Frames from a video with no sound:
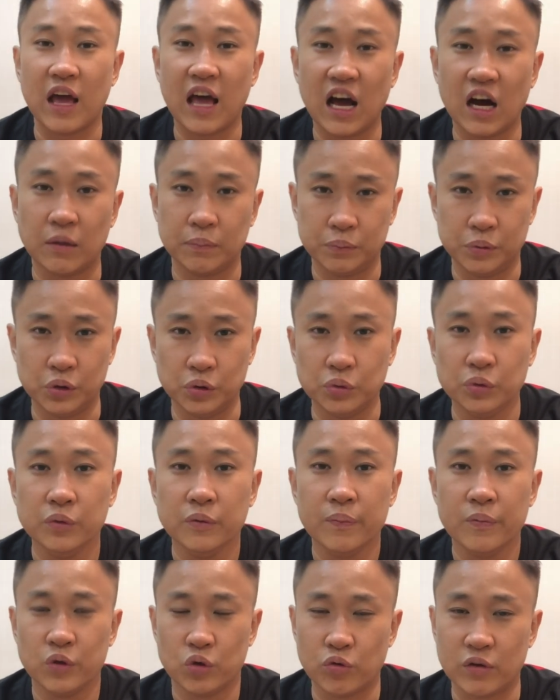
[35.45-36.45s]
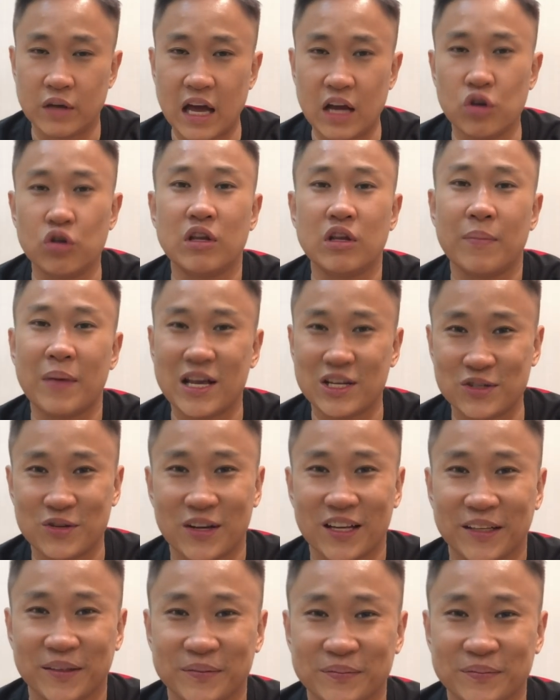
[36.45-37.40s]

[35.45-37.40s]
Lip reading: help you to get you the best rate.